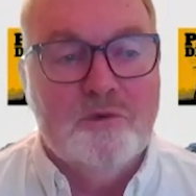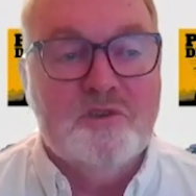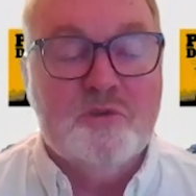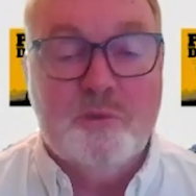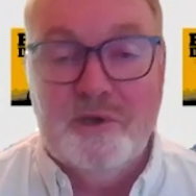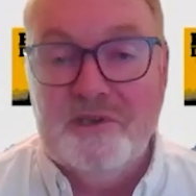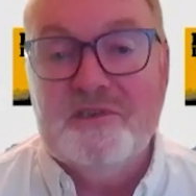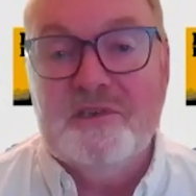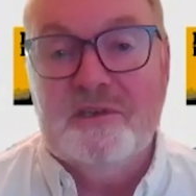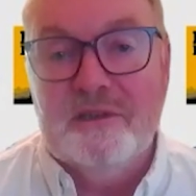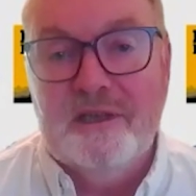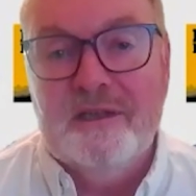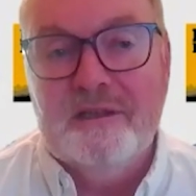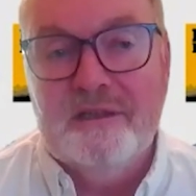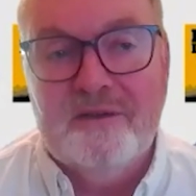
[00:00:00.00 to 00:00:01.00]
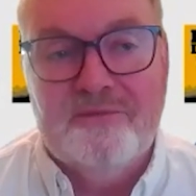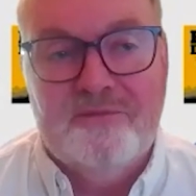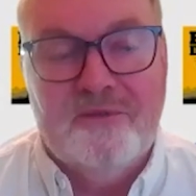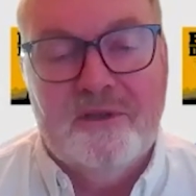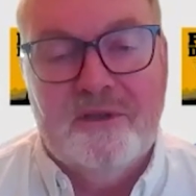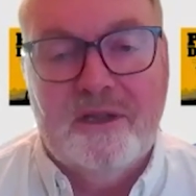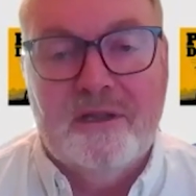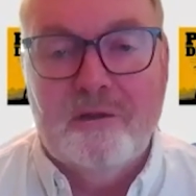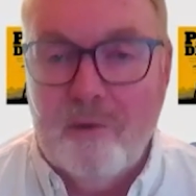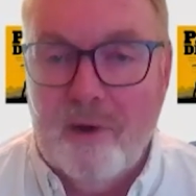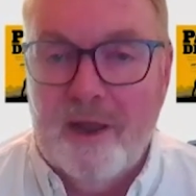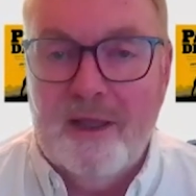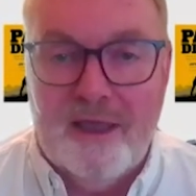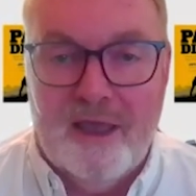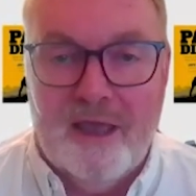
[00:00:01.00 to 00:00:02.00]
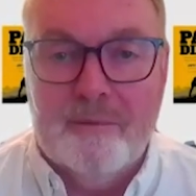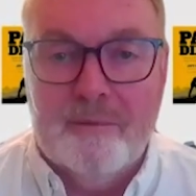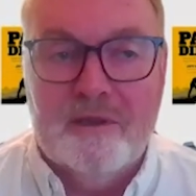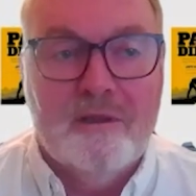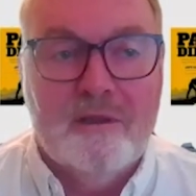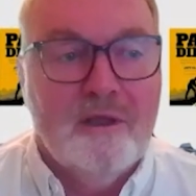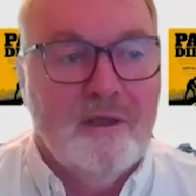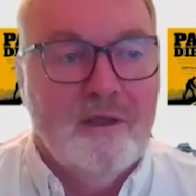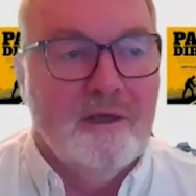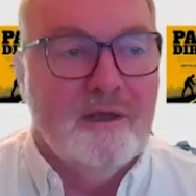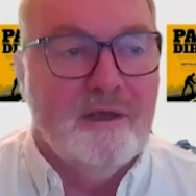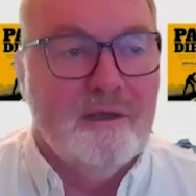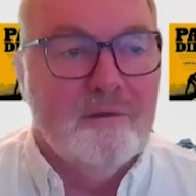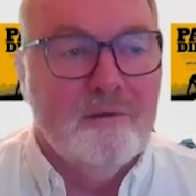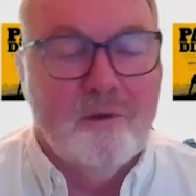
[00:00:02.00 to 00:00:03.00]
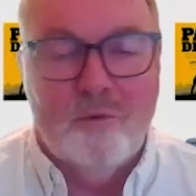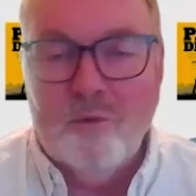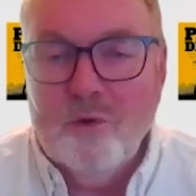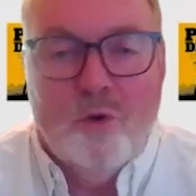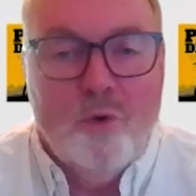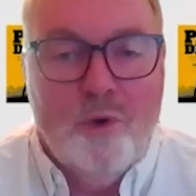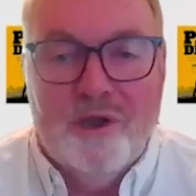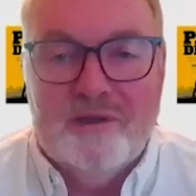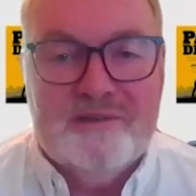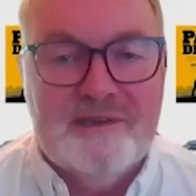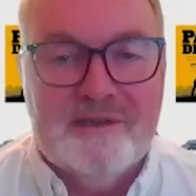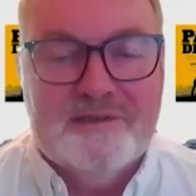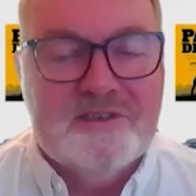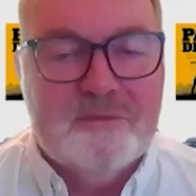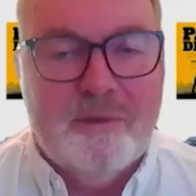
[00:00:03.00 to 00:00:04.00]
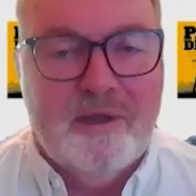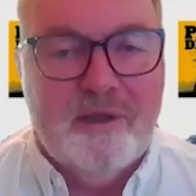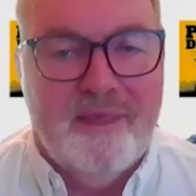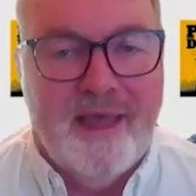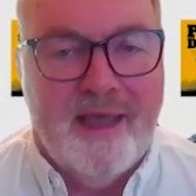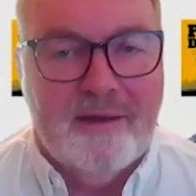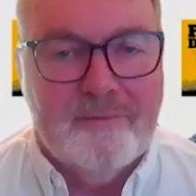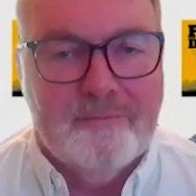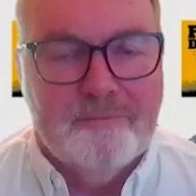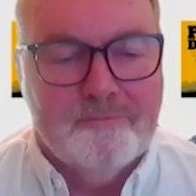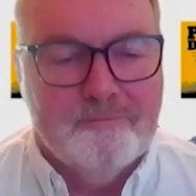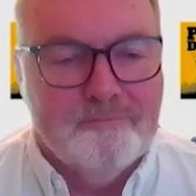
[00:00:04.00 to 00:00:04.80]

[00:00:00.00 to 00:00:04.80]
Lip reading: was recently lifted in Grand Cayman. Real quick, tell us about that.